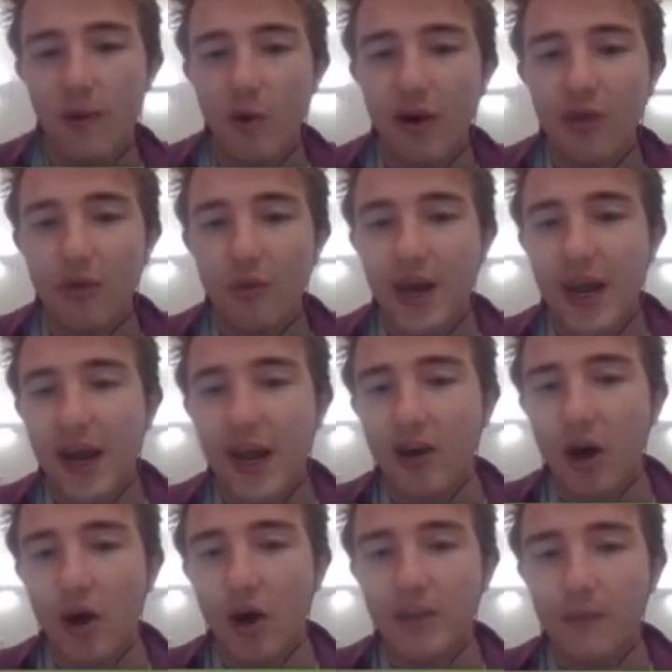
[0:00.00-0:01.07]
But with 3K to
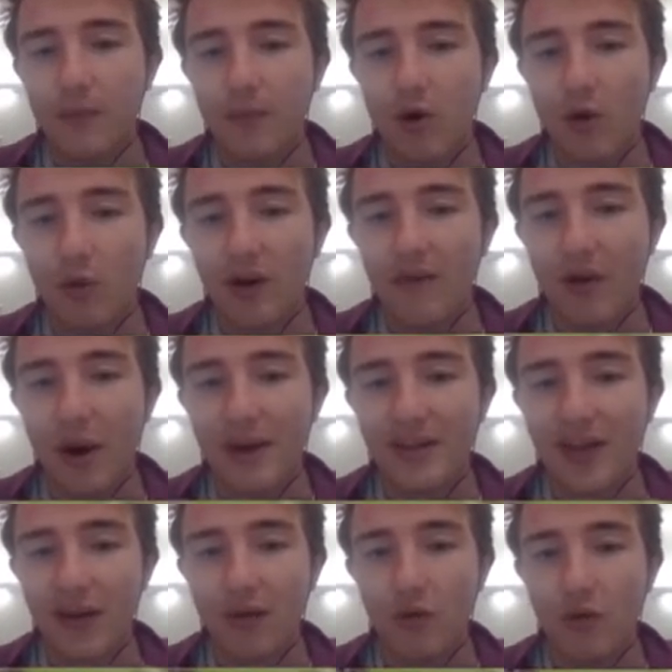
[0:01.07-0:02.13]
go, it's not really very
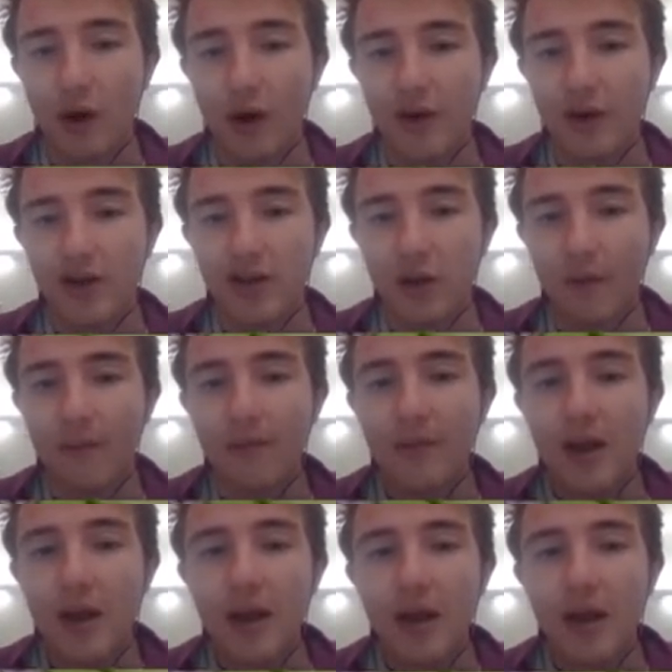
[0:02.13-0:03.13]
technical running until